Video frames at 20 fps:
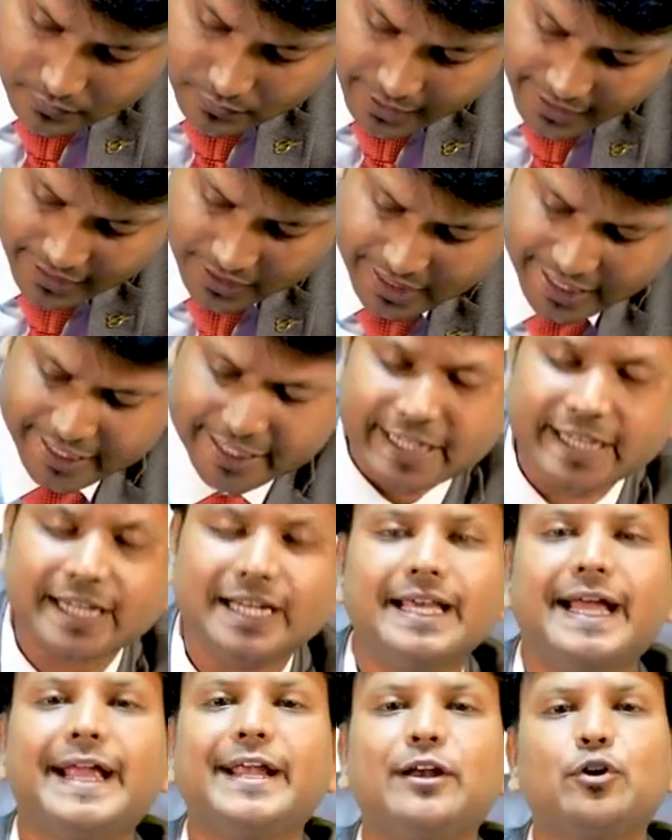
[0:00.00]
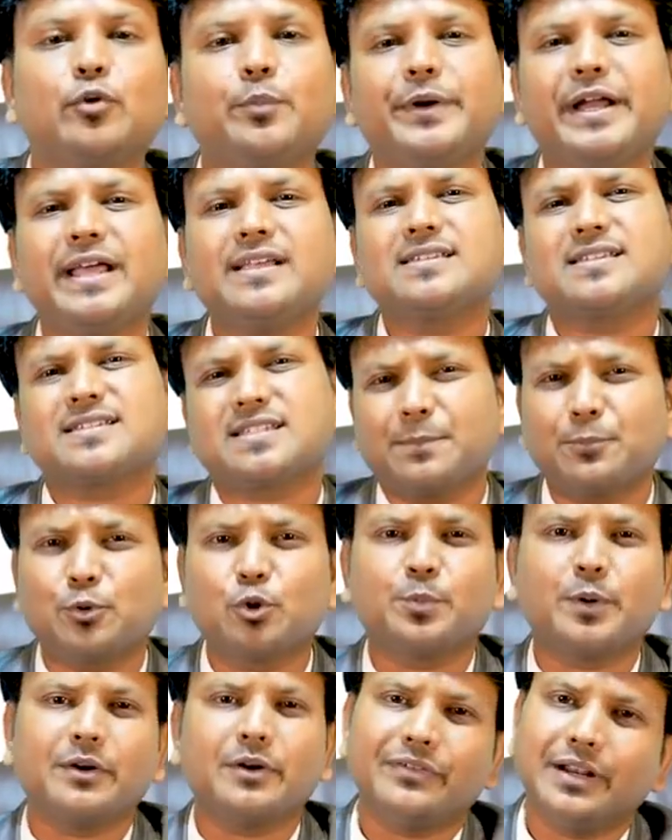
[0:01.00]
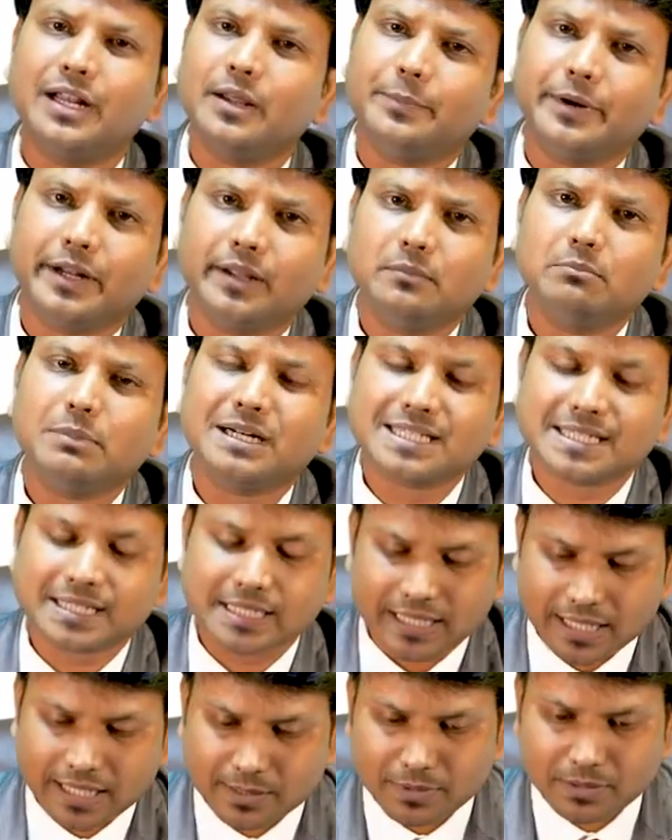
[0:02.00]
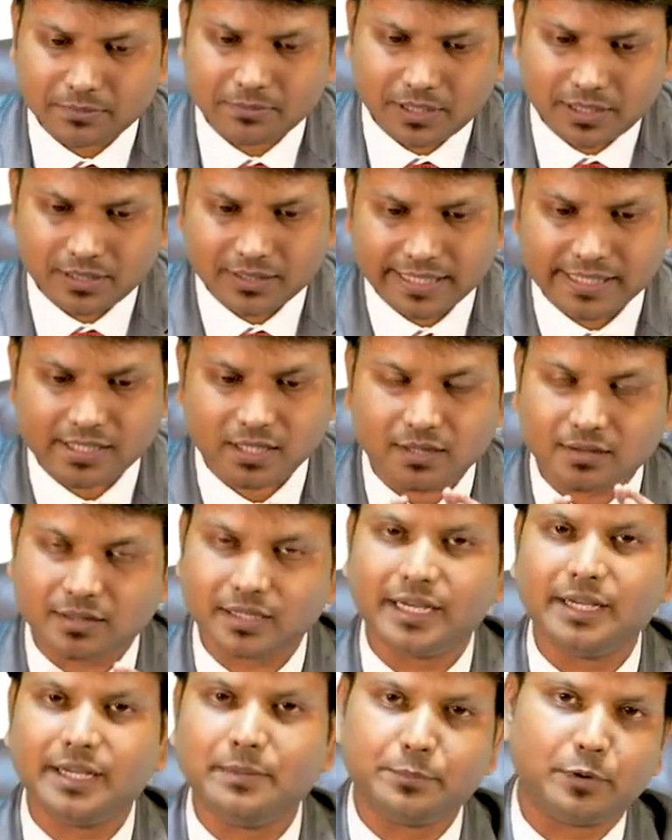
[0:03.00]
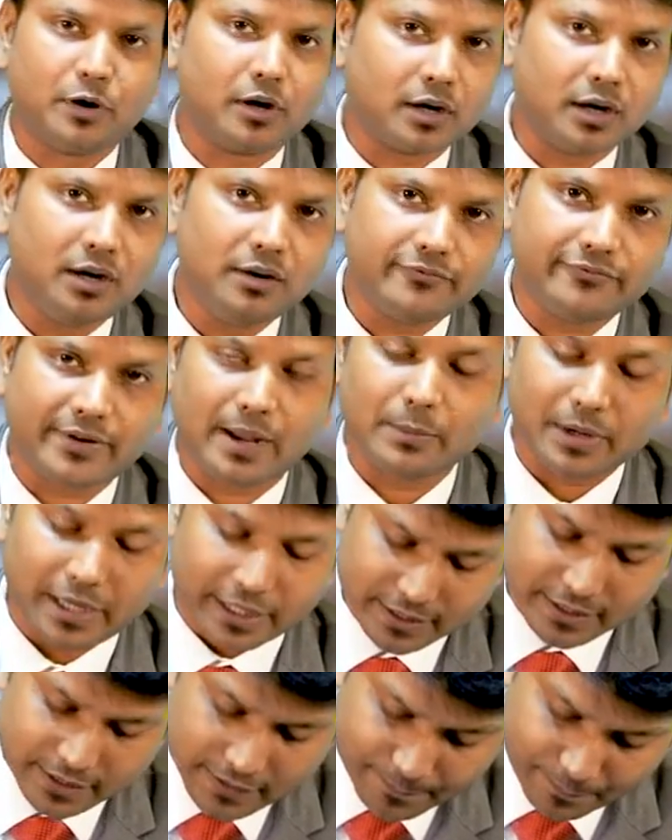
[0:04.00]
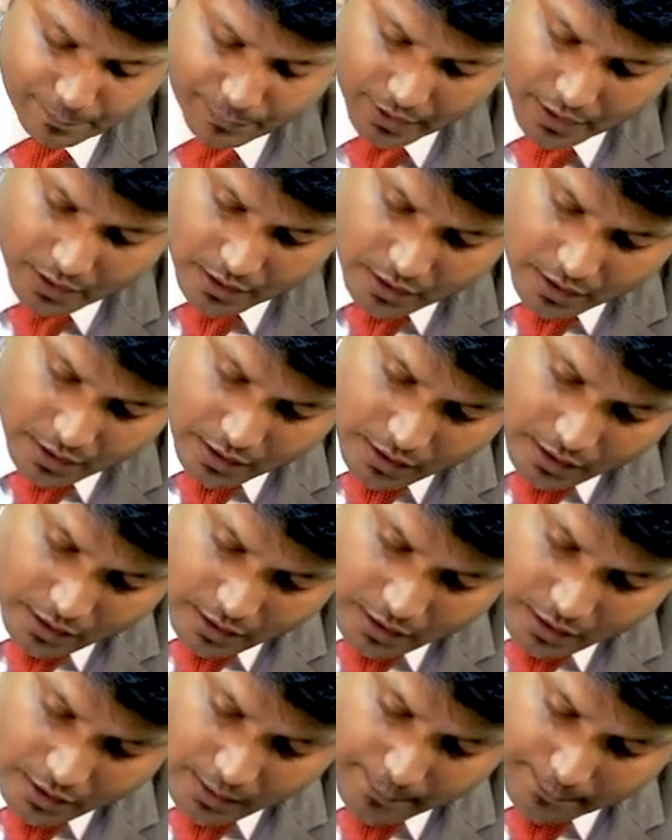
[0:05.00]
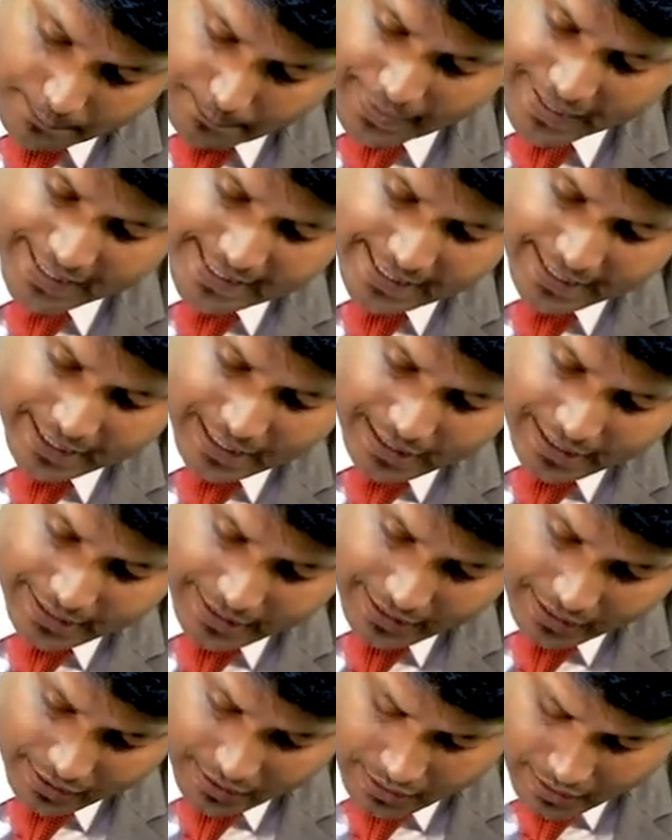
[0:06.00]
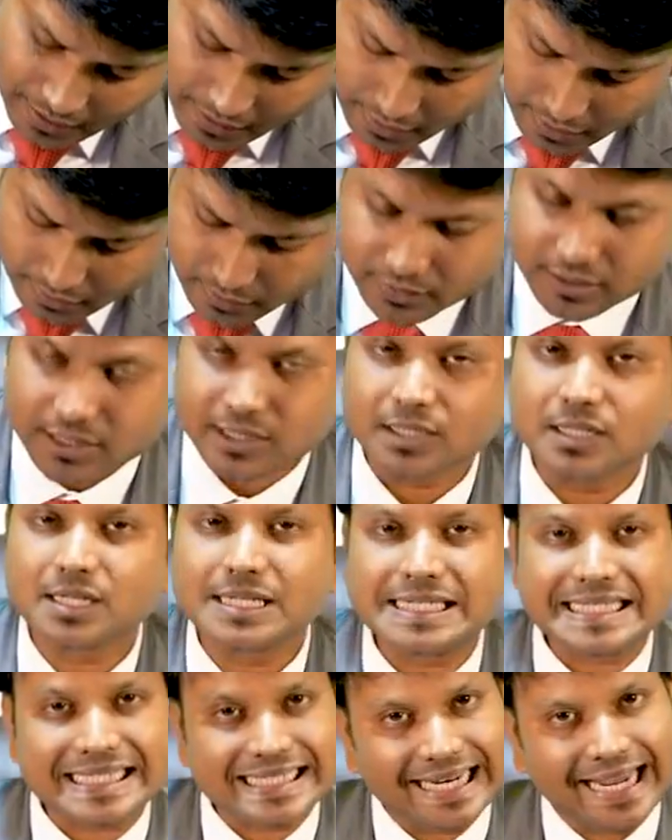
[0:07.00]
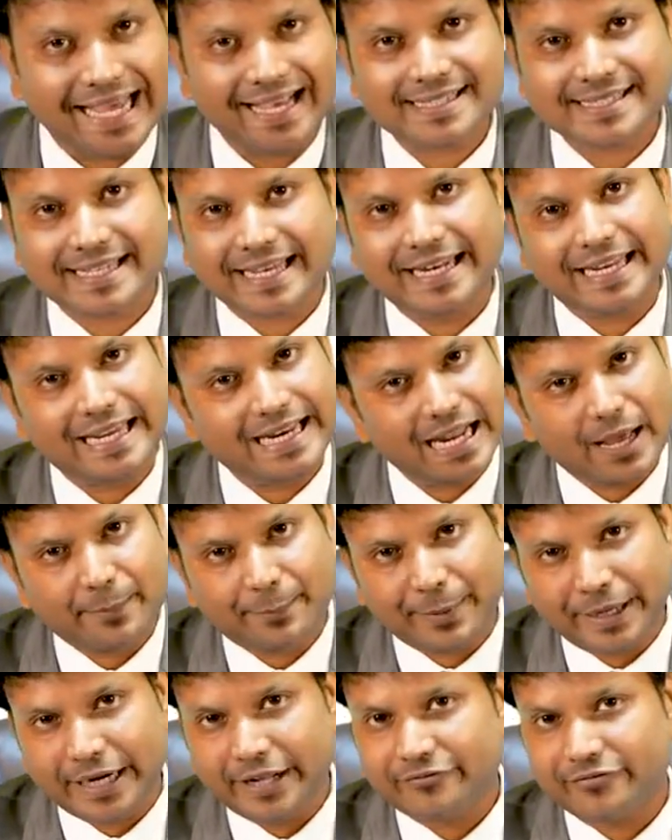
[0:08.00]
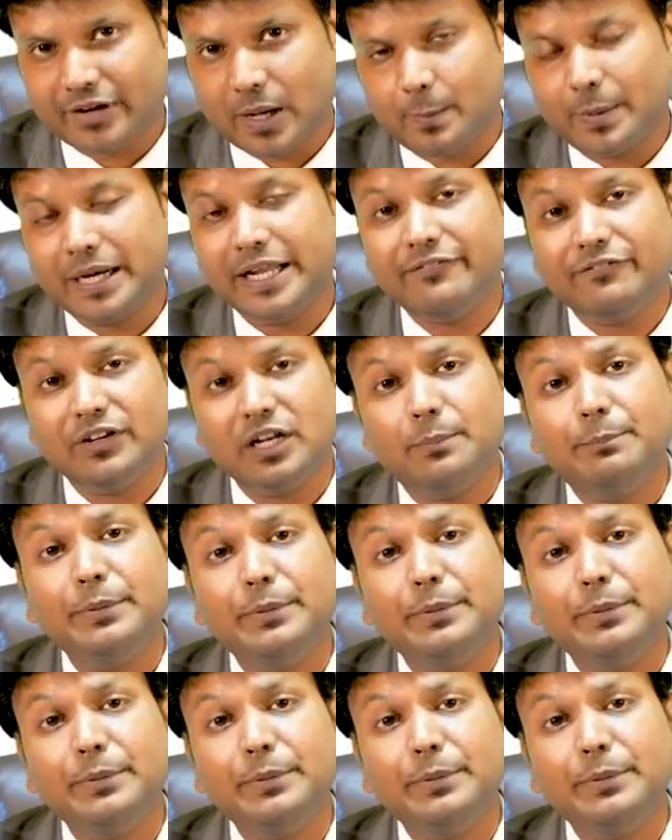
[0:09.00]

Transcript: Right? Technically, Hydropidae is a subgroup of Elapidae. But remember, these are three important families. Basically, the snakes in Elapidae family will